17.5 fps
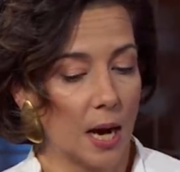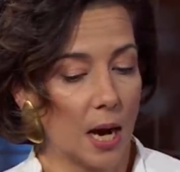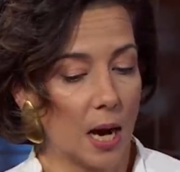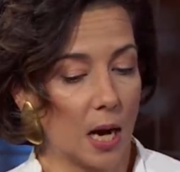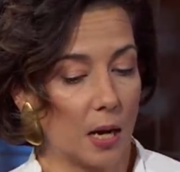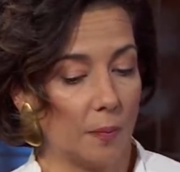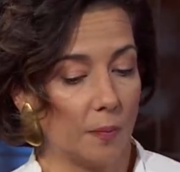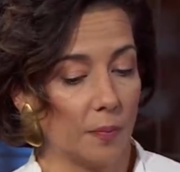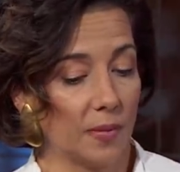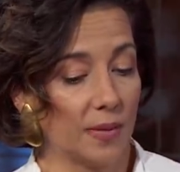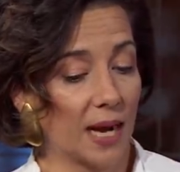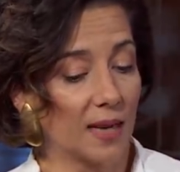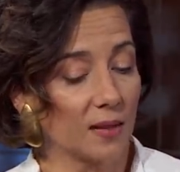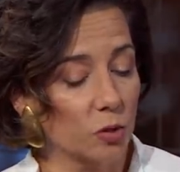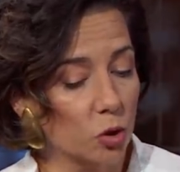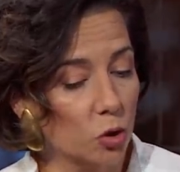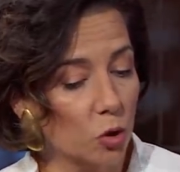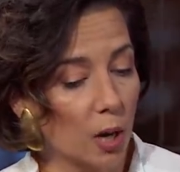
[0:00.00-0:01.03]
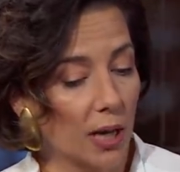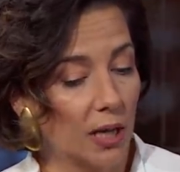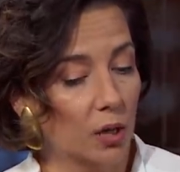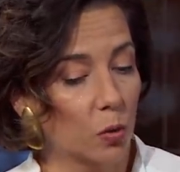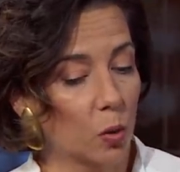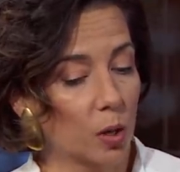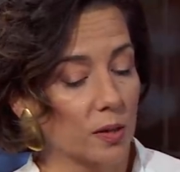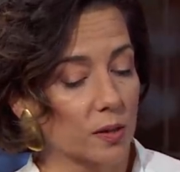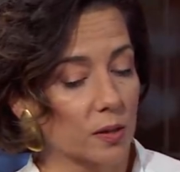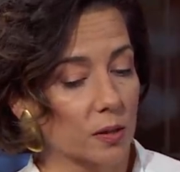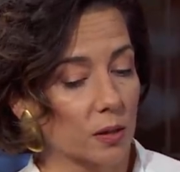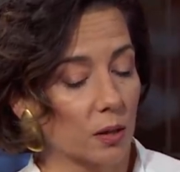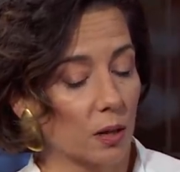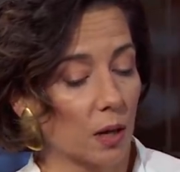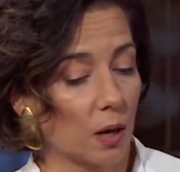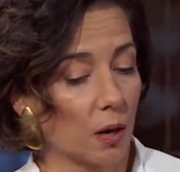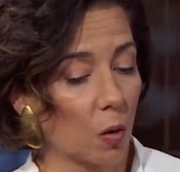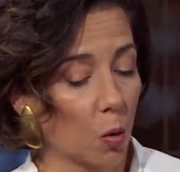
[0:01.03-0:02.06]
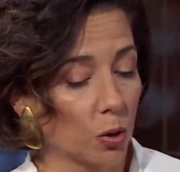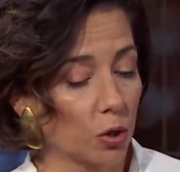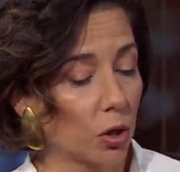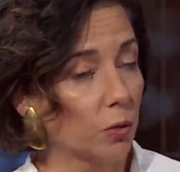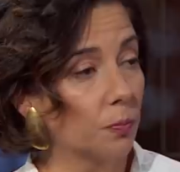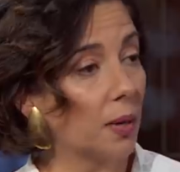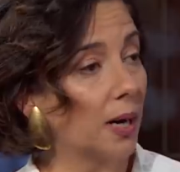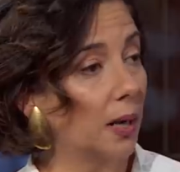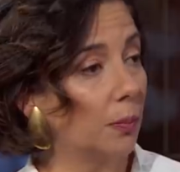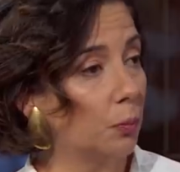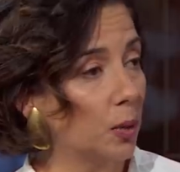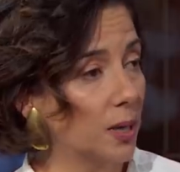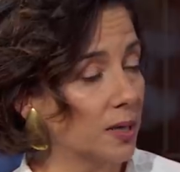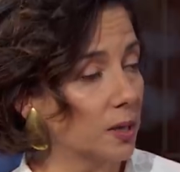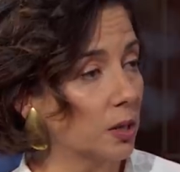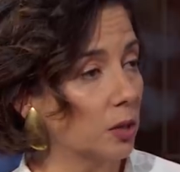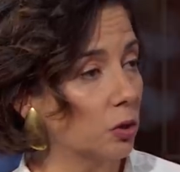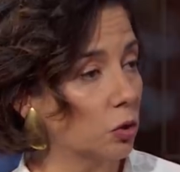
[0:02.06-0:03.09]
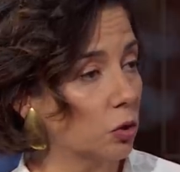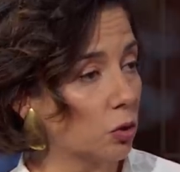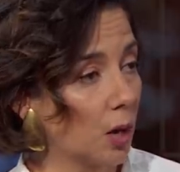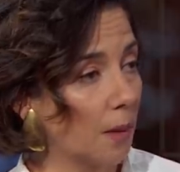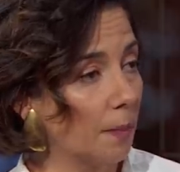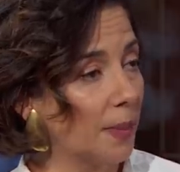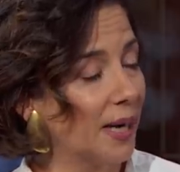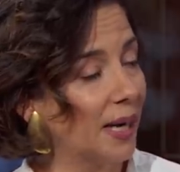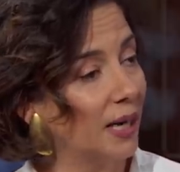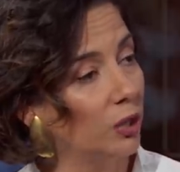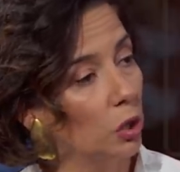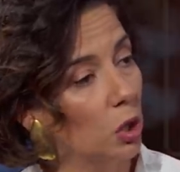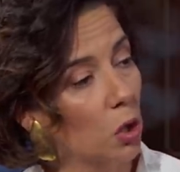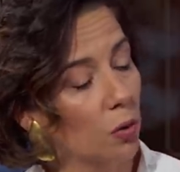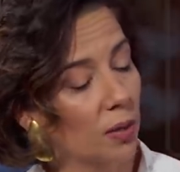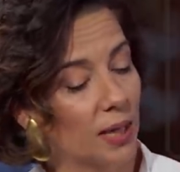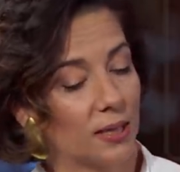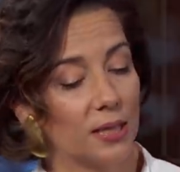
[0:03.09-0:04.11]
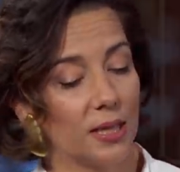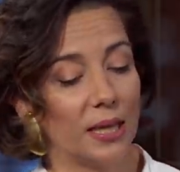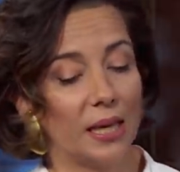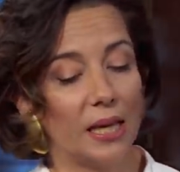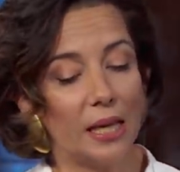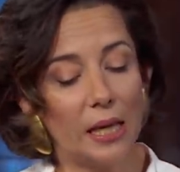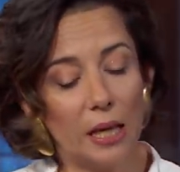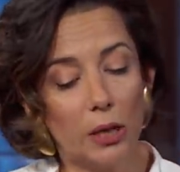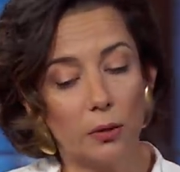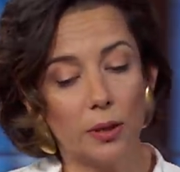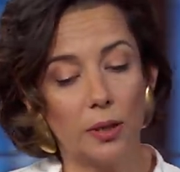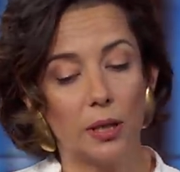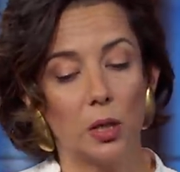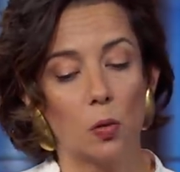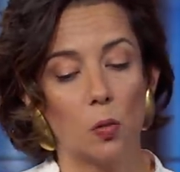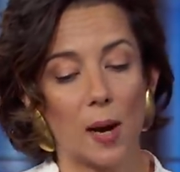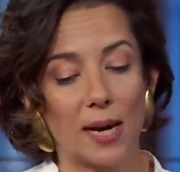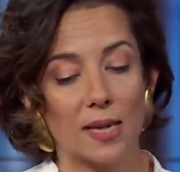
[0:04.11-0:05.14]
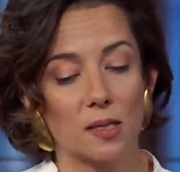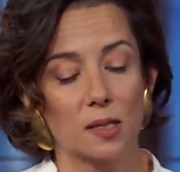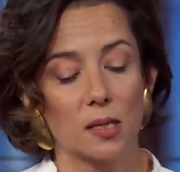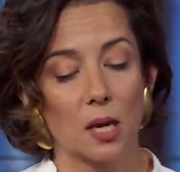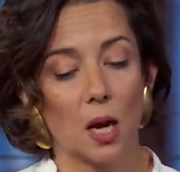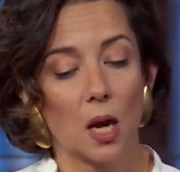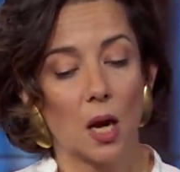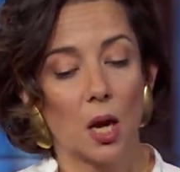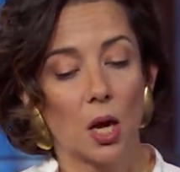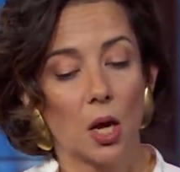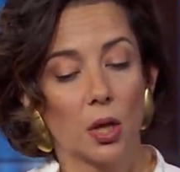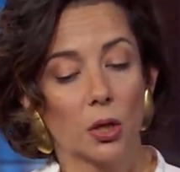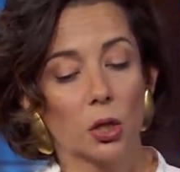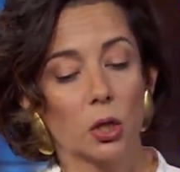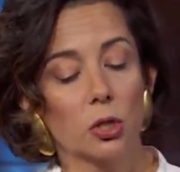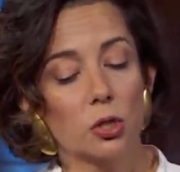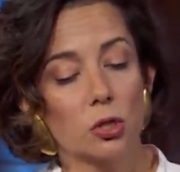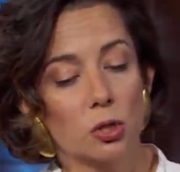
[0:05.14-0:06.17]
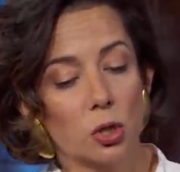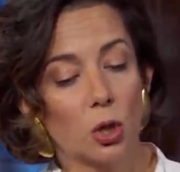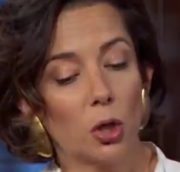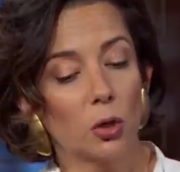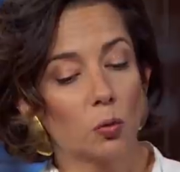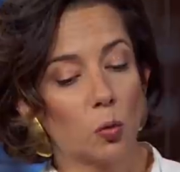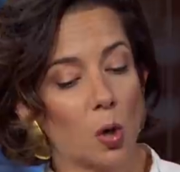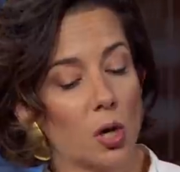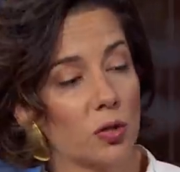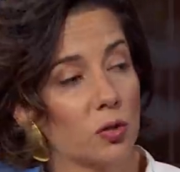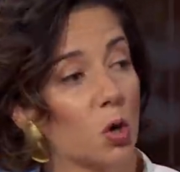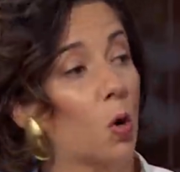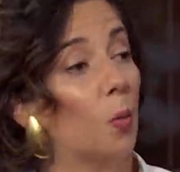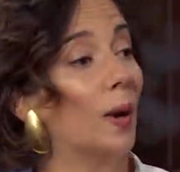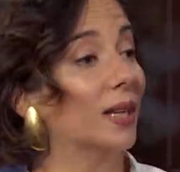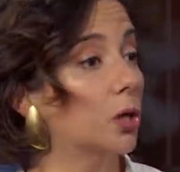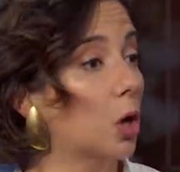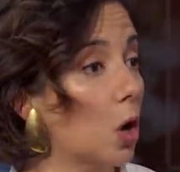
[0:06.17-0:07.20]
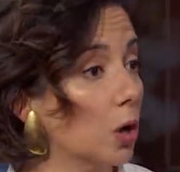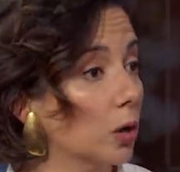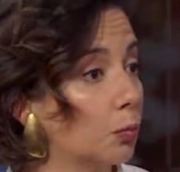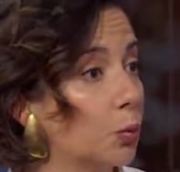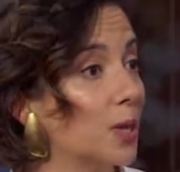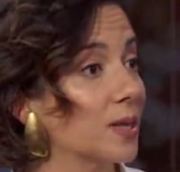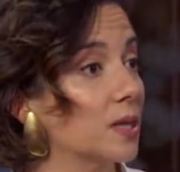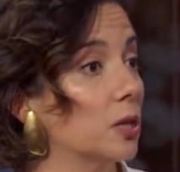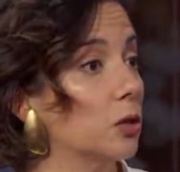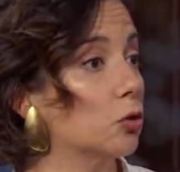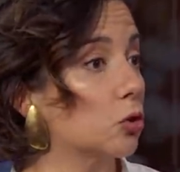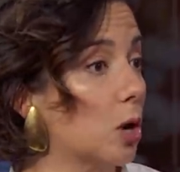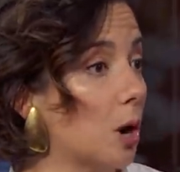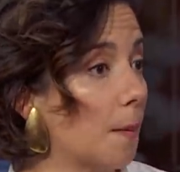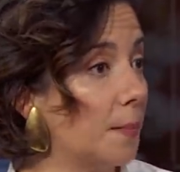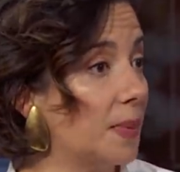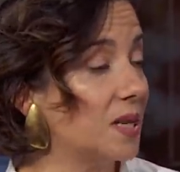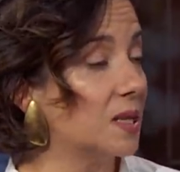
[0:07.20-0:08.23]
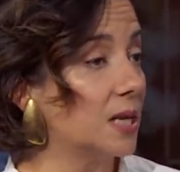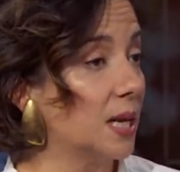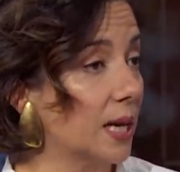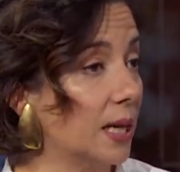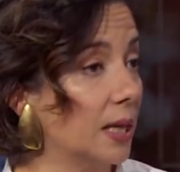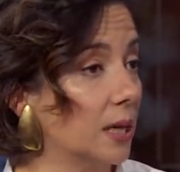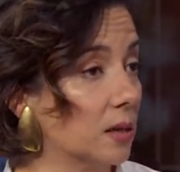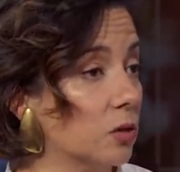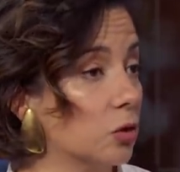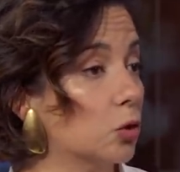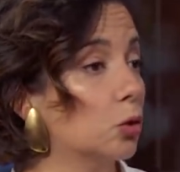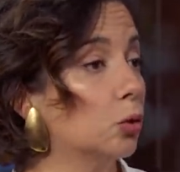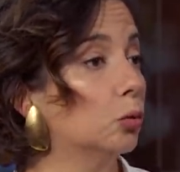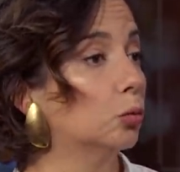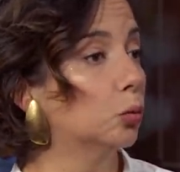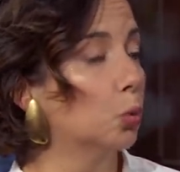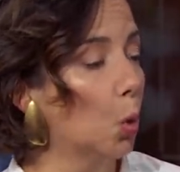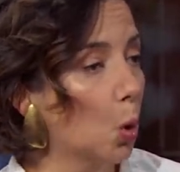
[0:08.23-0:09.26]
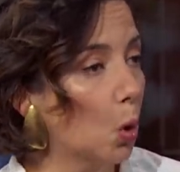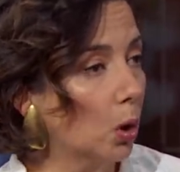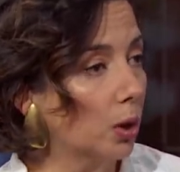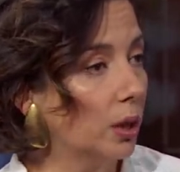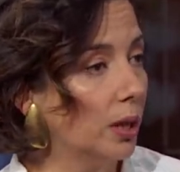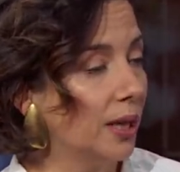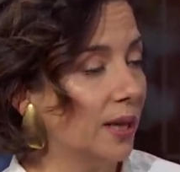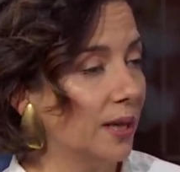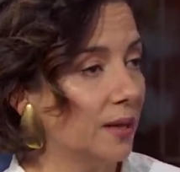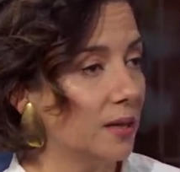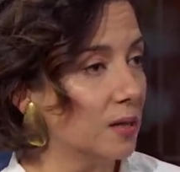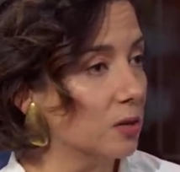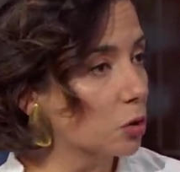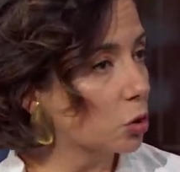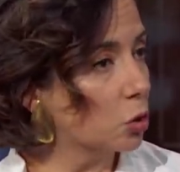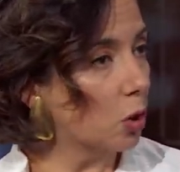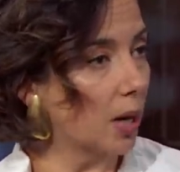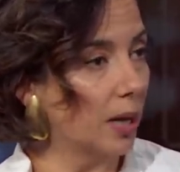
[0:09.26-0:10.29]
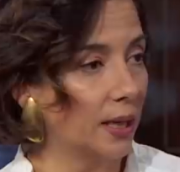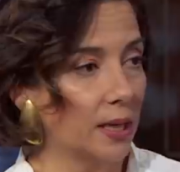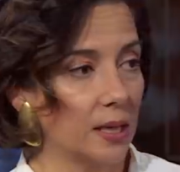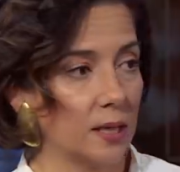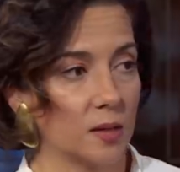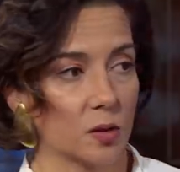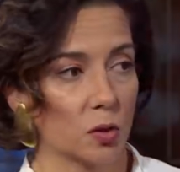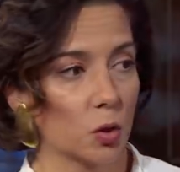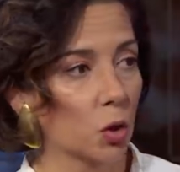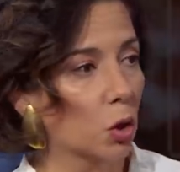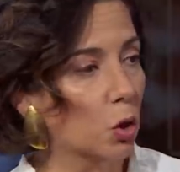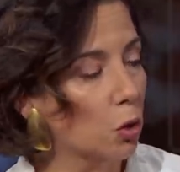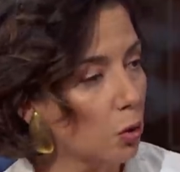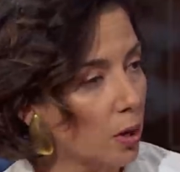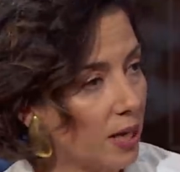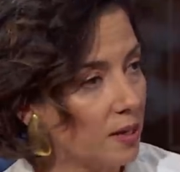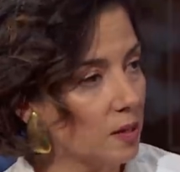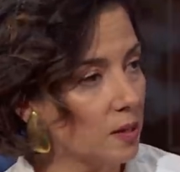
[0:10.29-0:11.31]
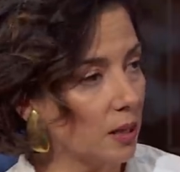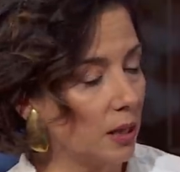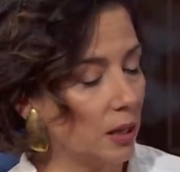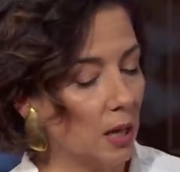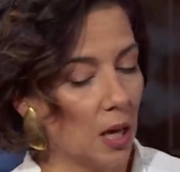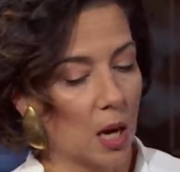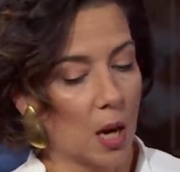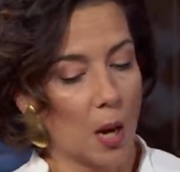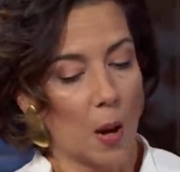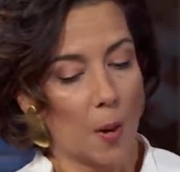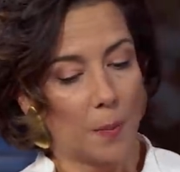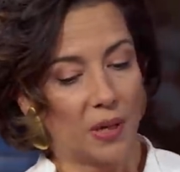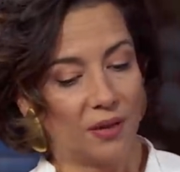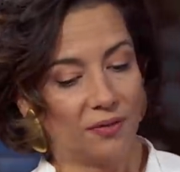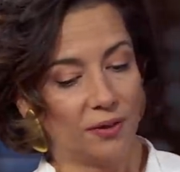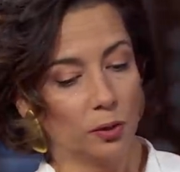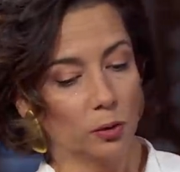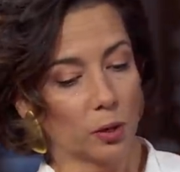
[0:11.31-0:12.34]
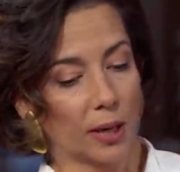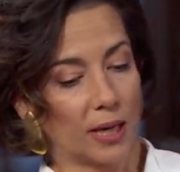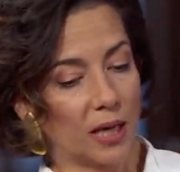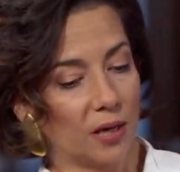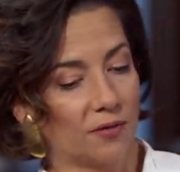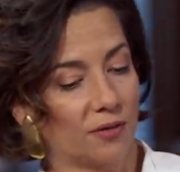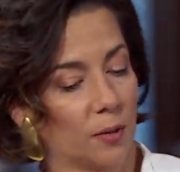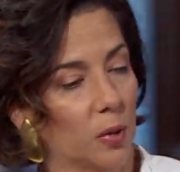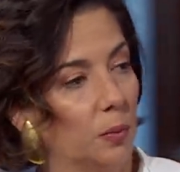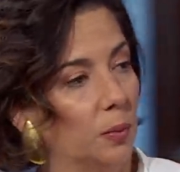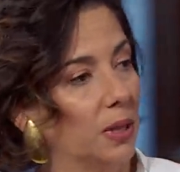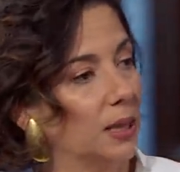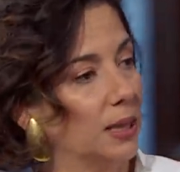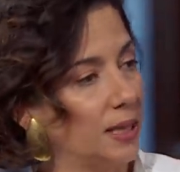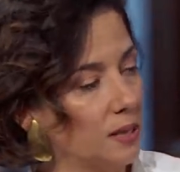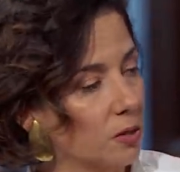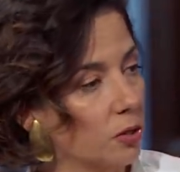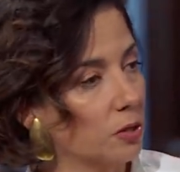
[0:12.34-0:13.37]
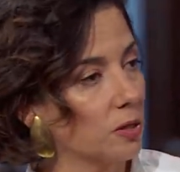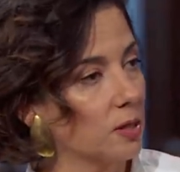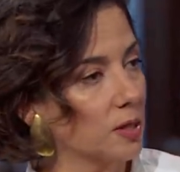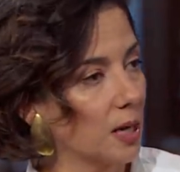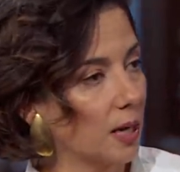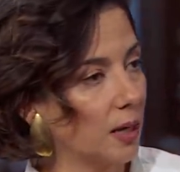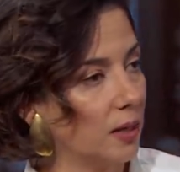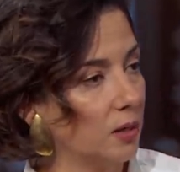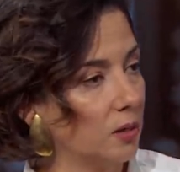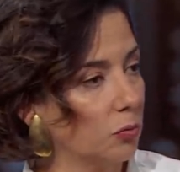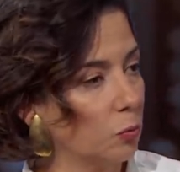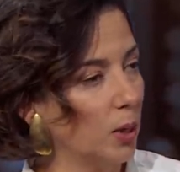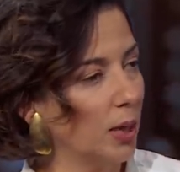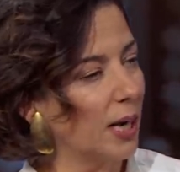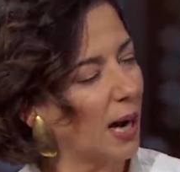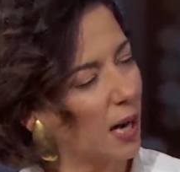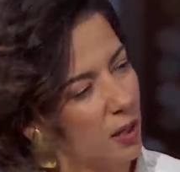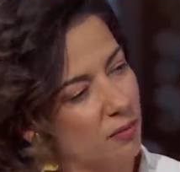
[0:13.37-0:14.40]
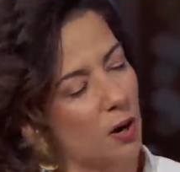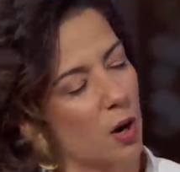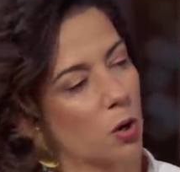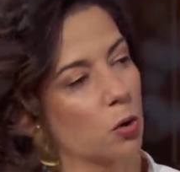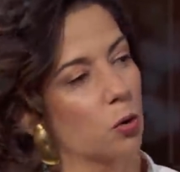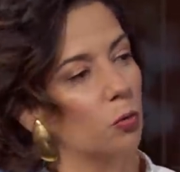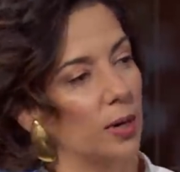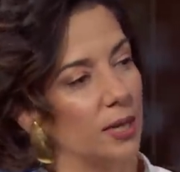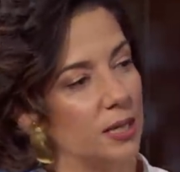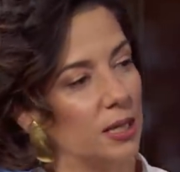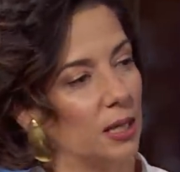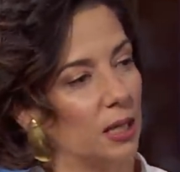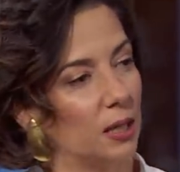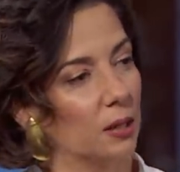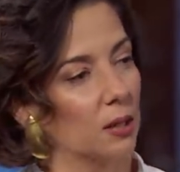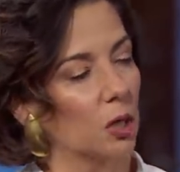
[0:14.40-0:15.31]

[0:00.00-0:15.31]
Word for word: Um, that strike was uh, ordered by President Trump, and I know that here in the U.S. The concern was, oh my God, President Trump is taking us to war. This strike is crazy. Right. But if you look at it from the Middle Eastern side, we kind of are already in